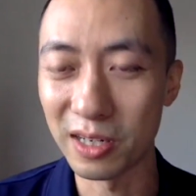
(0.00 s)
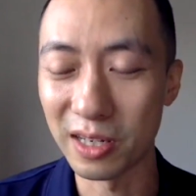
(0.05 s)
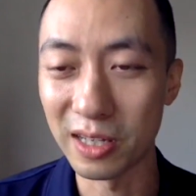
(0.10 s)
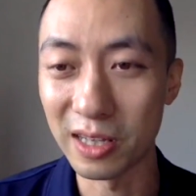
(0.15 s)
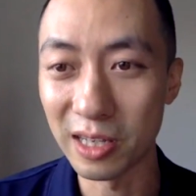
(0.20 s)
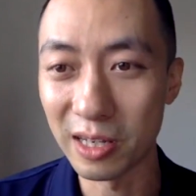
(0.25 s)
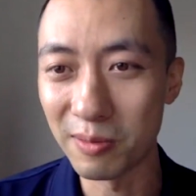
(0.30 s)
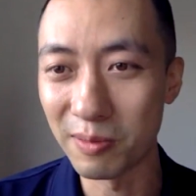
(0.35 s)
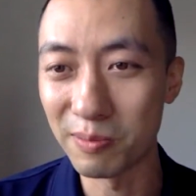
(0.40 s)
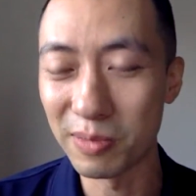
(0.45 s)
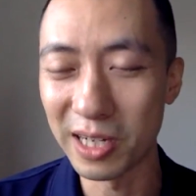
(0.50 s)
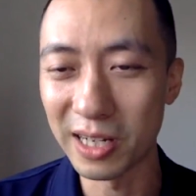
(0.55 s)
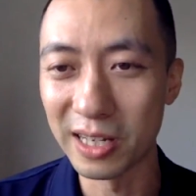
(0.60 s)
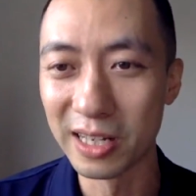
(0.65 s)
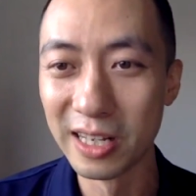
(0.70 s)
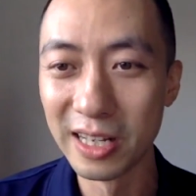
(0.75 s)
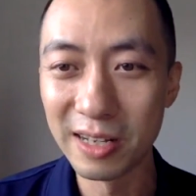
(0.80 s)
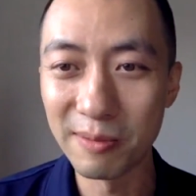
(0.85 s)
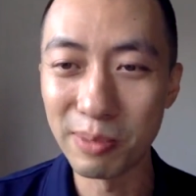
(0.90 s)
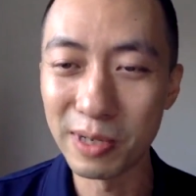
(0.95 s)
And then, but
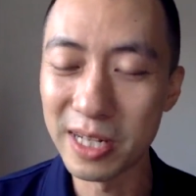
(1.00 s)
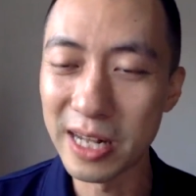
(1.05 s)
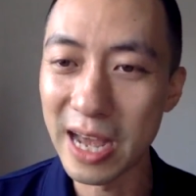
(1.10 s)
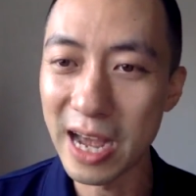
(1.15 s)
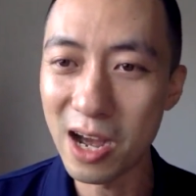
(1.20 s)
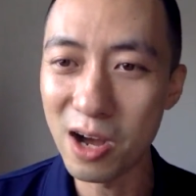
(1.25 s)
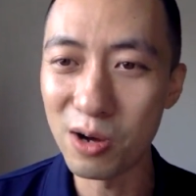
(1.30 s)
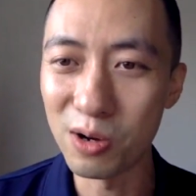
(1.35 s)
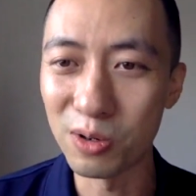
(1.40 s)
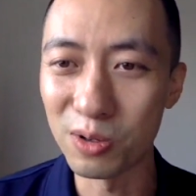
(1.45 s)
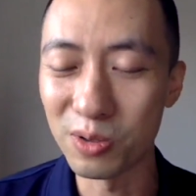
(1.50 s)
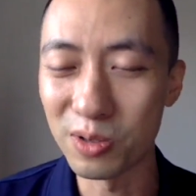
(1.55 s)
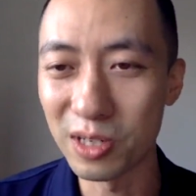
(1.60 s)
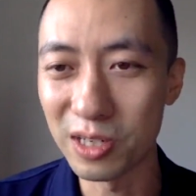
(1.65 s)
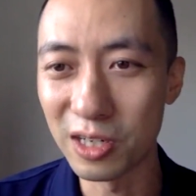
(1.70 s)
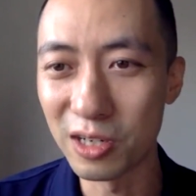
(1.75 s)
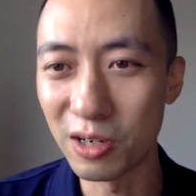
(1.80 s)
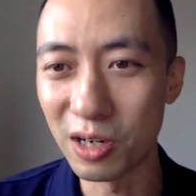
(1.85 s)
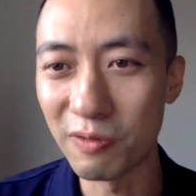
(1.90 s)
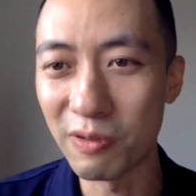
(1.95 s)
now,
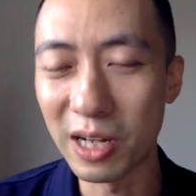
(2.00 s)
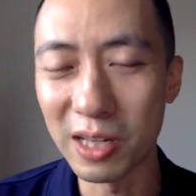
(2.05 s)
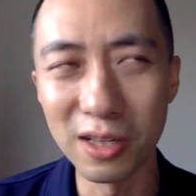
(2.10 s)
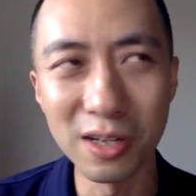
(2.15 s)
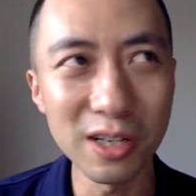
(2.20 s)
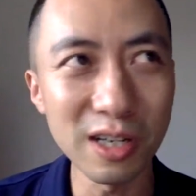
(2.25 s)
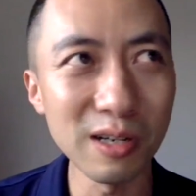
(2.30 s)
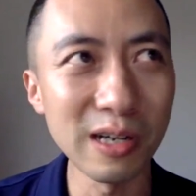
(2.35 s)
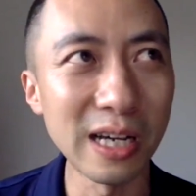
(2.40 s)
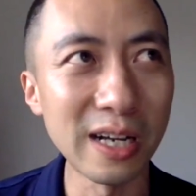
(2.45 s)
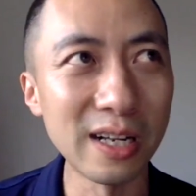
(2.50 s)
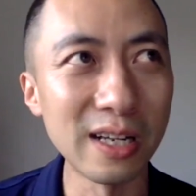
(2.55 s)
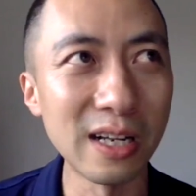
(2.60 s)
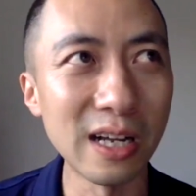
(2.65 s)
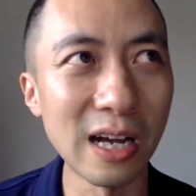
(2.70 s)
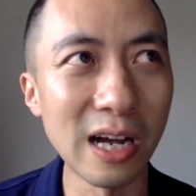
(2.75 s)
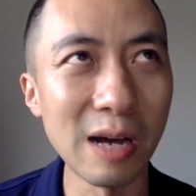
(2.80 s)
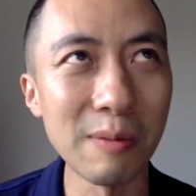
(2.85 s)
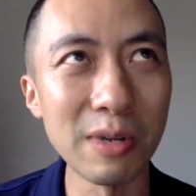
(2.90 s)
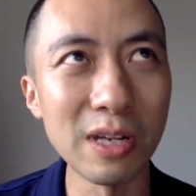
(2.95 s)
if I look at
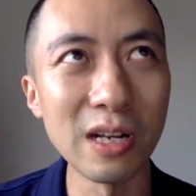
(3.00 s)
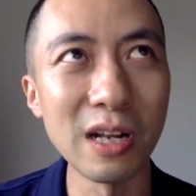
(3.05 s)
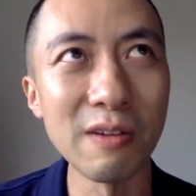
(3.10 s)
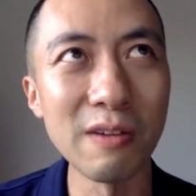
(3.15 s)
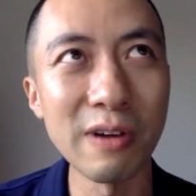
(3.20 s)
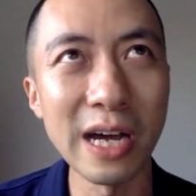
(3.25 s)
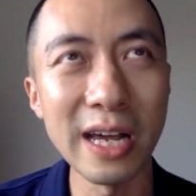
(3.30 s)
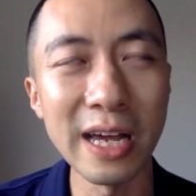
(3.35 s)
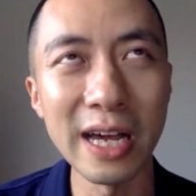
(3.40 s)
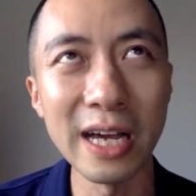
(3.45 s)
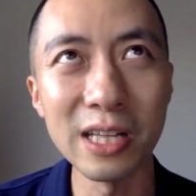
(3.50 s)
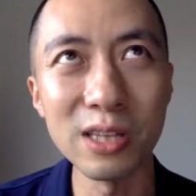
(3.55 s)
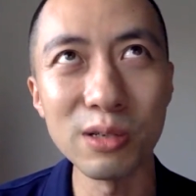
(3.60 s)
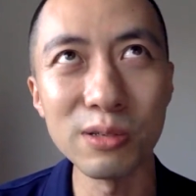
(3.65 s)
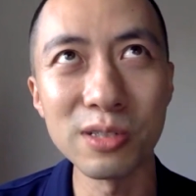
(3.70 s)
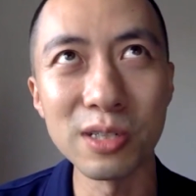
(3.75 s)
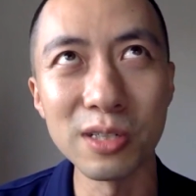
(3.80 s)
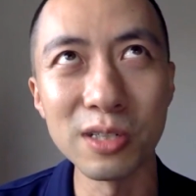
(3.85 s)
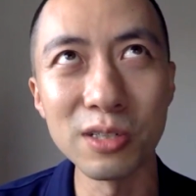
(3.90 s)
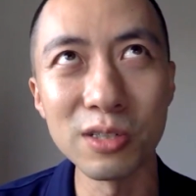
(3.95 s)
it, I mean, if I had
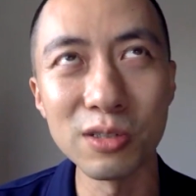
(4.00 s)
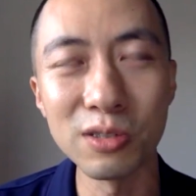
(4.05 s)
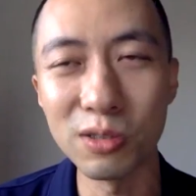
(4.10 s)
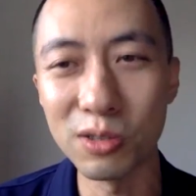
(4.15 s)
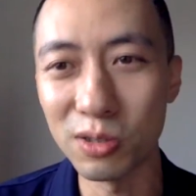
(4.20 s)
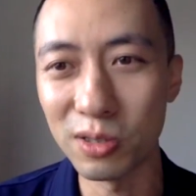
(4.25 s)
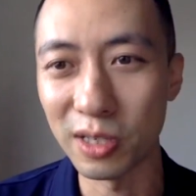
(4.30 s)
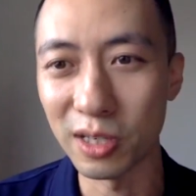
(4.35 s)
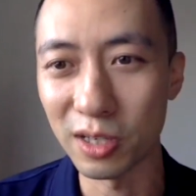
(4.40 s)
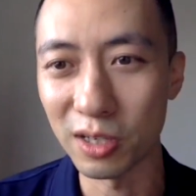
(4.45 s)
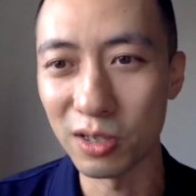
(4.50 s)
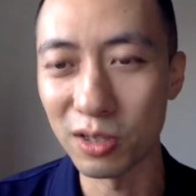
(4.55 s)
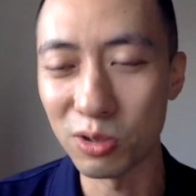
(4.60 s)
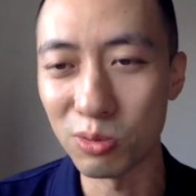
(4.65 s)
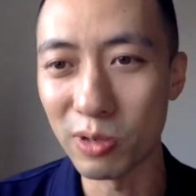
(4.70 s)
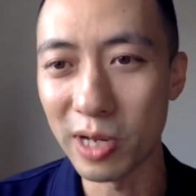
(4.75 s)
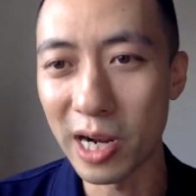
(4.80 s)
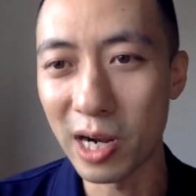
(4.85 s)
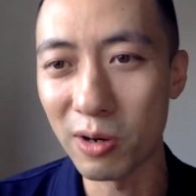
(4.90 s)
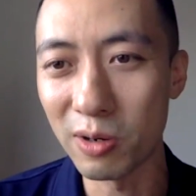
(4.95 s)
those additional like
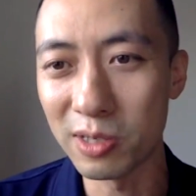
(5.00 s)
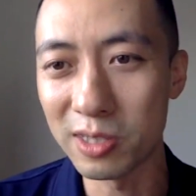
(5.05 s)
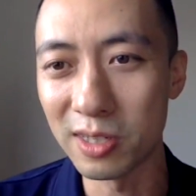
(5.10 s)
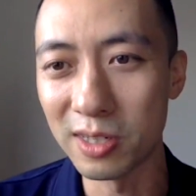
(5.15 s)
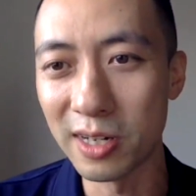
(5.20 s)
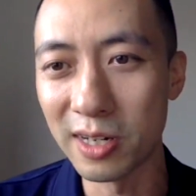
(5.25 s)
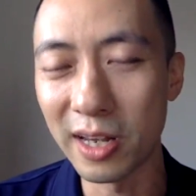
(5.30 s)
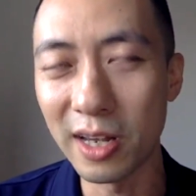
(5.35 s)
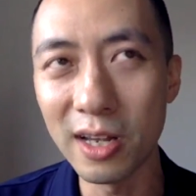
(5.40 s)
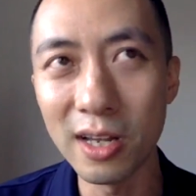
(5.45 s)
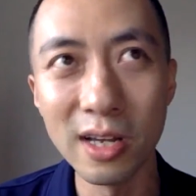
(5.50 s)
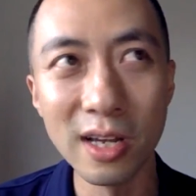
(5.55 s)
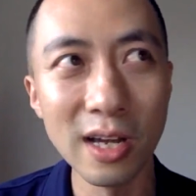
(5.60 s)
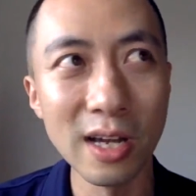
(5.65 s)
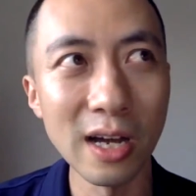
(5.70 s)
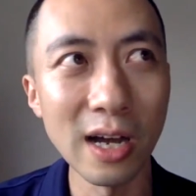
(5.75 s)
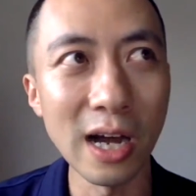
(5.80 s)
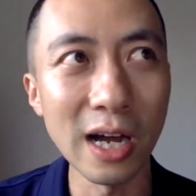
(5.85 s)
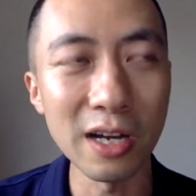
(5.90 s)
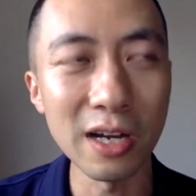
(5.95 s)
3 hours a day,
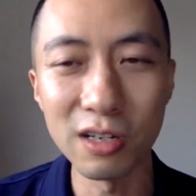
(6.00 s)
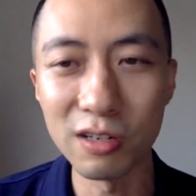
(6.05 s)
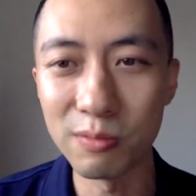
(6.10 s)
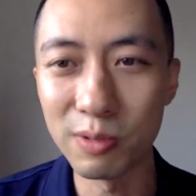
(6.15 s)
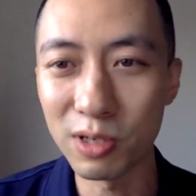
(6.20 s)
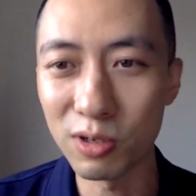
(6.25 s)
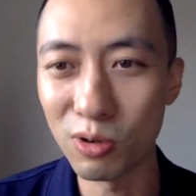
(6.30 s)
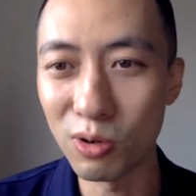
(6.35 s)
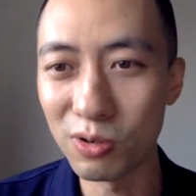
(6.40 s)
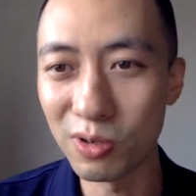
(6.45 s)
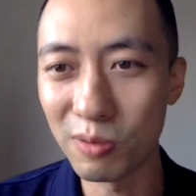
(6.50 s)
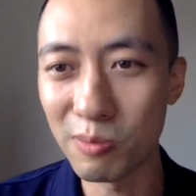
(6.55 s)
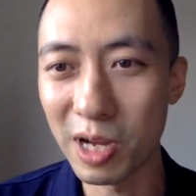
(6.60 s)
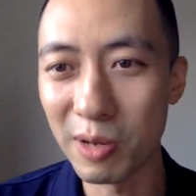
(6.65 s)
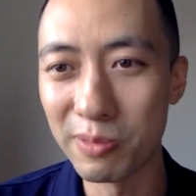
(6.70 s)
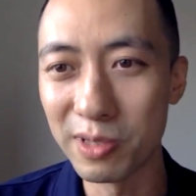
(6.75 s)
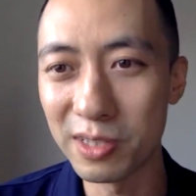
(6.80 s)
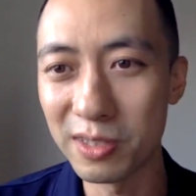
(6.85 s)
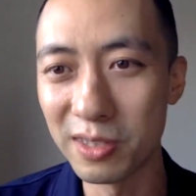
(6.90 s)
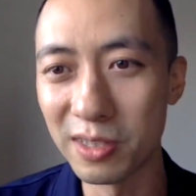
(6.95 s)
I could have been growing my
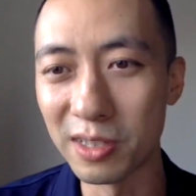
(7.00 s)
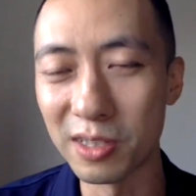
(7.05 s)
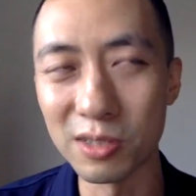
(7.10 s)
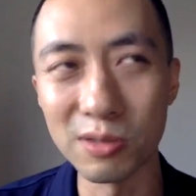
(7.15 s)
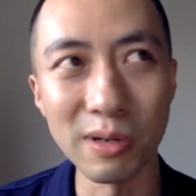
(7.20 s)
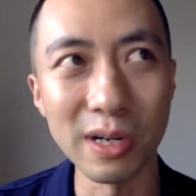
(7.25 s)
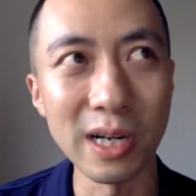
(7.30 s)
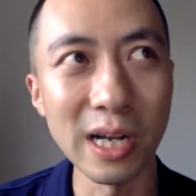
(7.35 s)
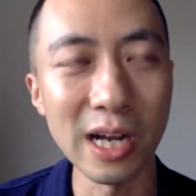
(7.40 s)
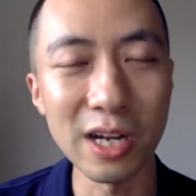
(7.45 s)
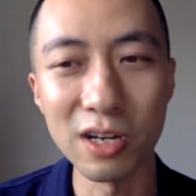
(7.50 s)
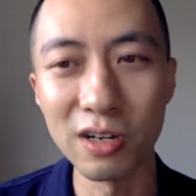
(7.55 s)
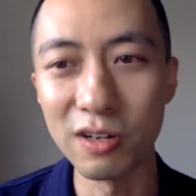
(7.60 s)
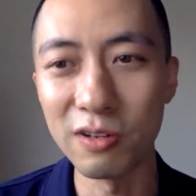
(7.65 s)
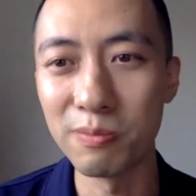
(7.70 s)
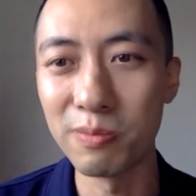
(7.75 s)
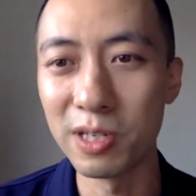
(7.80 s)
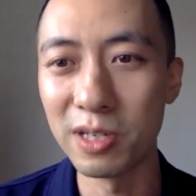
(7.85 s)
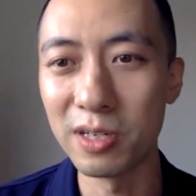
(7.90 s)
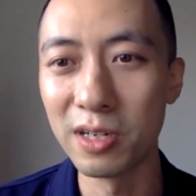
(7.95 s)
business, right? I could
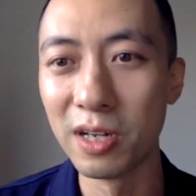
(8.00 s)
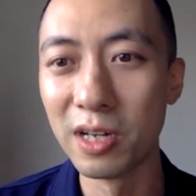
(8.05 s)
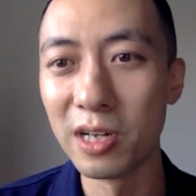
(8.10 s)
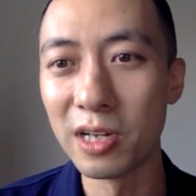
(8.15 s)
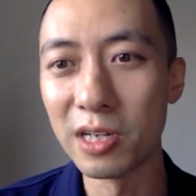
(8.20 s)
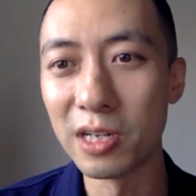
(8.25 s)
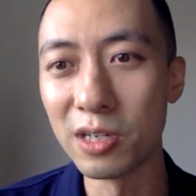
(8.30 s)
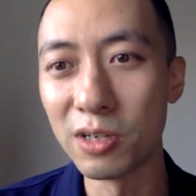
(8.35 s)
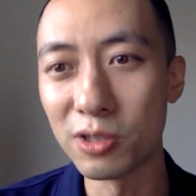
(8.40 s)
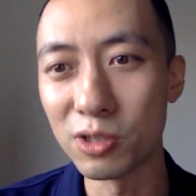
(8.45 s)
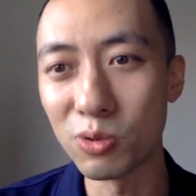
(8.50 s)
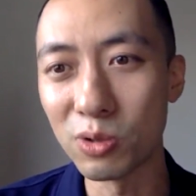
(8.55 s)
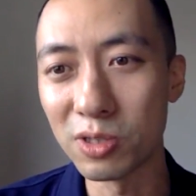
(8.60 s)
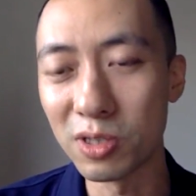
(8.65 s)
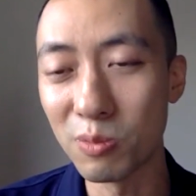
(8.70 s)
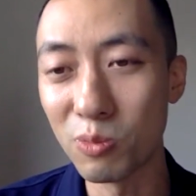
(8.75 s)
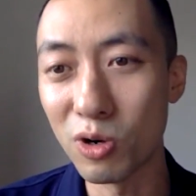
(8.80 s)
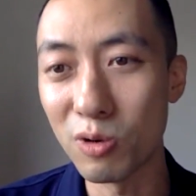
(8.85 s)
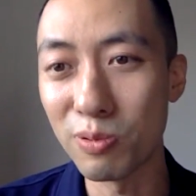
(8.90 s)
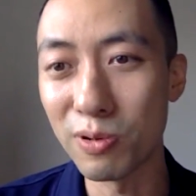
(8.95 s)
have been,
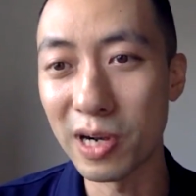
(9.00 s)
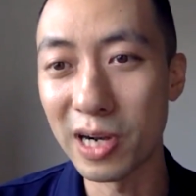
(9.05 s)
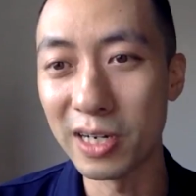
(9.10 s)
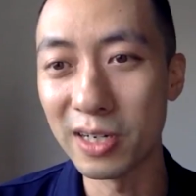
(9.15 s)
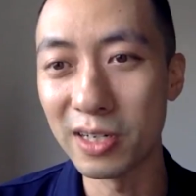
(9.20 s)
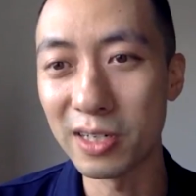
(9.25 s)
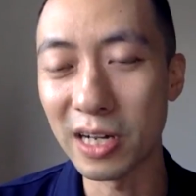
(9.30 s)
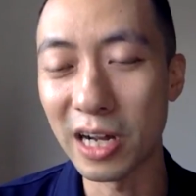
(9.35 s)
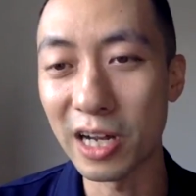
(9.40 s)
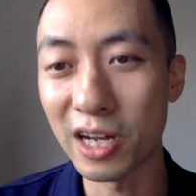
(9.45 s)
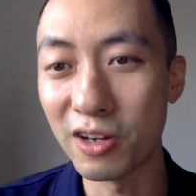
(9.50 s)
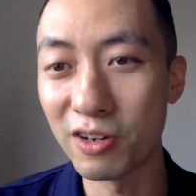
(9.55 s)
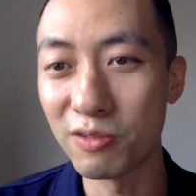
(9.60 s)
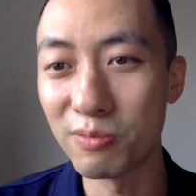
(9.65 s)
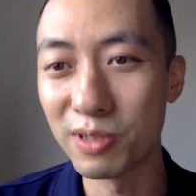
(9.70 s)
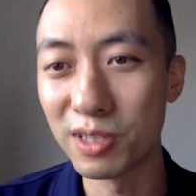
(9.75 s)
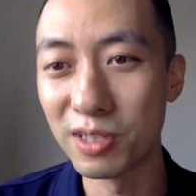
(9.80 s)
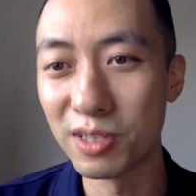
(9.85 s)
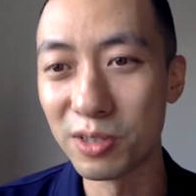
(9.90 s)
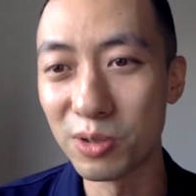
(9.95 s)
sourcing more product. I could have
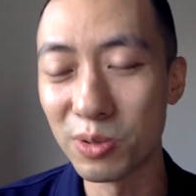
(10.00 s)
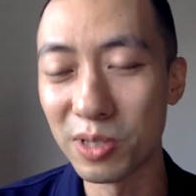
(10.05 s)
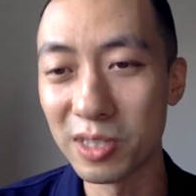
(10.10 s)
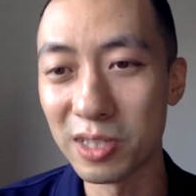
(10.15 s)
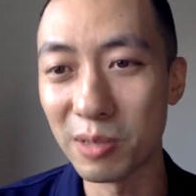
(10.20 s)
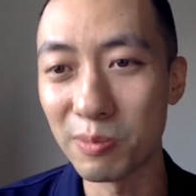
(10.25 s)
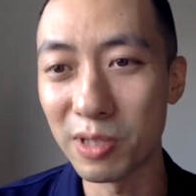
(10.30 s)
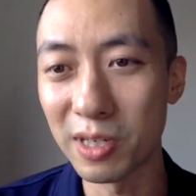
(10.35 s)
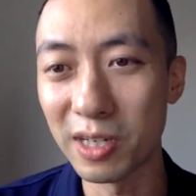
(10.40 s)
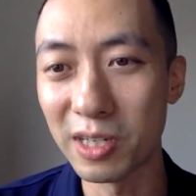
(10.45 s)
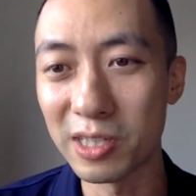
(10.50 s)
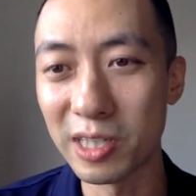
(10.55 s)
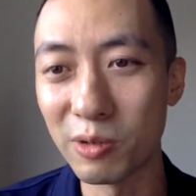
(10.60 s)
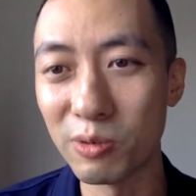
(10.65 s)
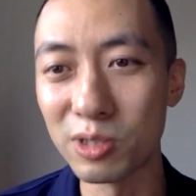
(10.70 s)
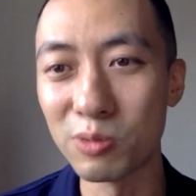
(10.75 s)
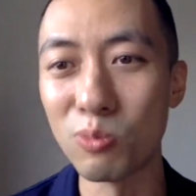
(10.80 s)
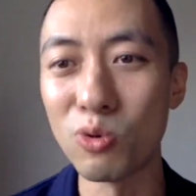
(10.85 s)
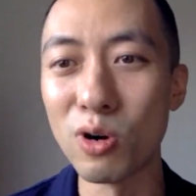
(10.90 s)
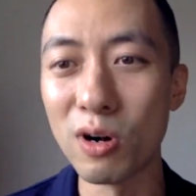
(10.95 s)
been doing something else that
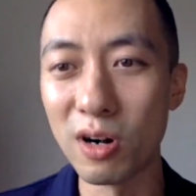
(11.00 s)
was